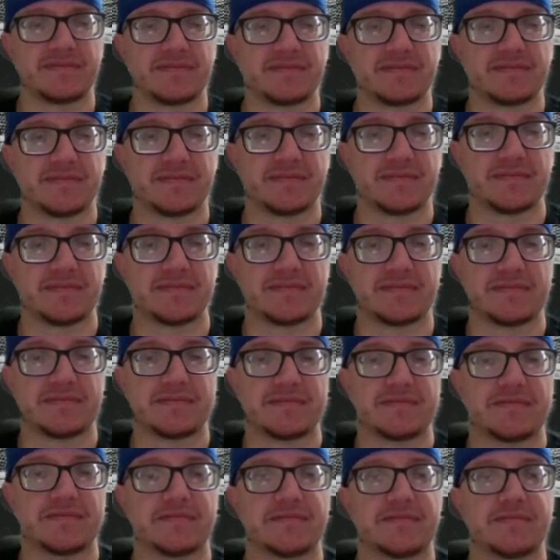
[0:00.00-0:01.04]

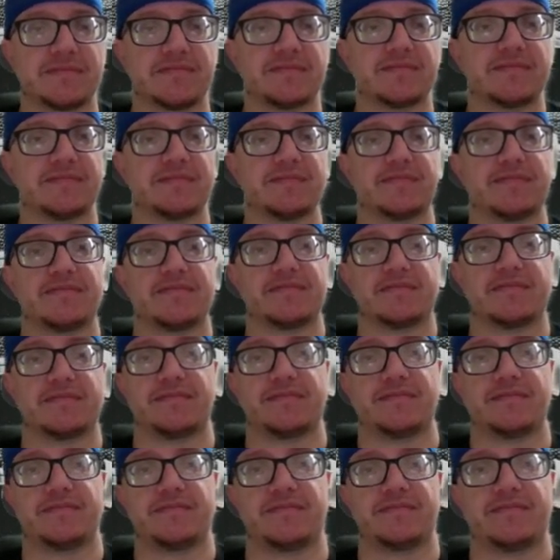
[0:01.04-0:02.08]

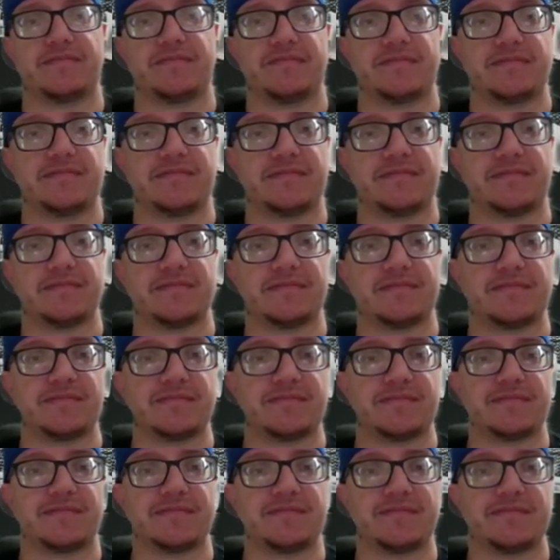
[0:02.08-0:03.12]

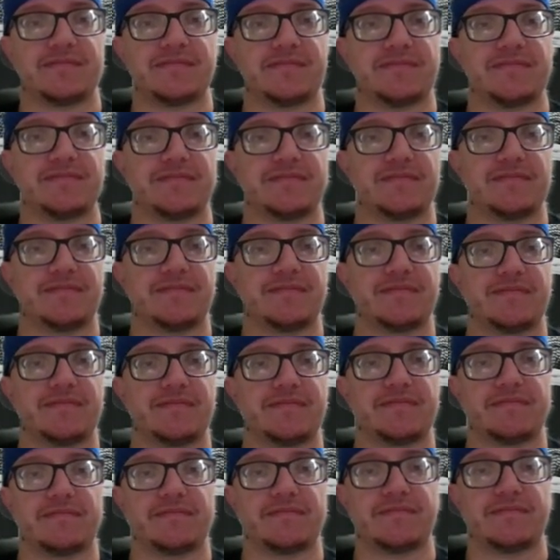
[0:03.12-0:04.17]

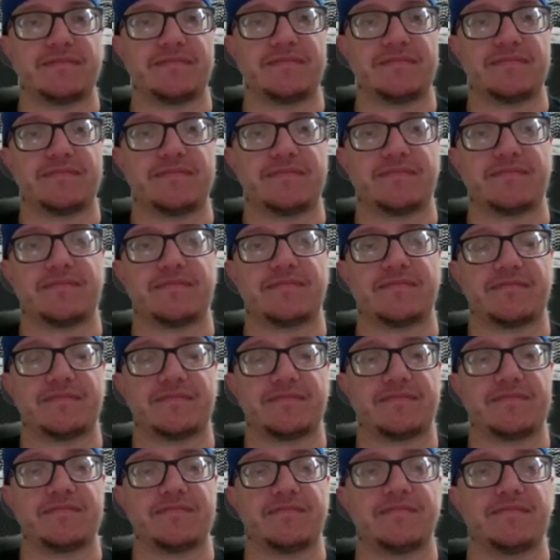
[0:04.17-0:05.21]

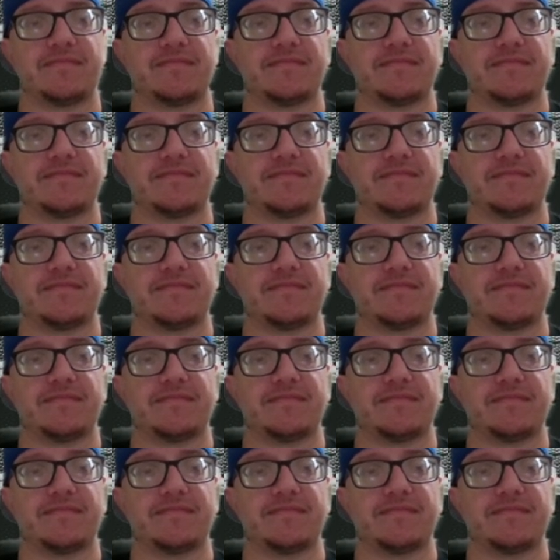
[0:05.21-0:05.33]
(not speaking)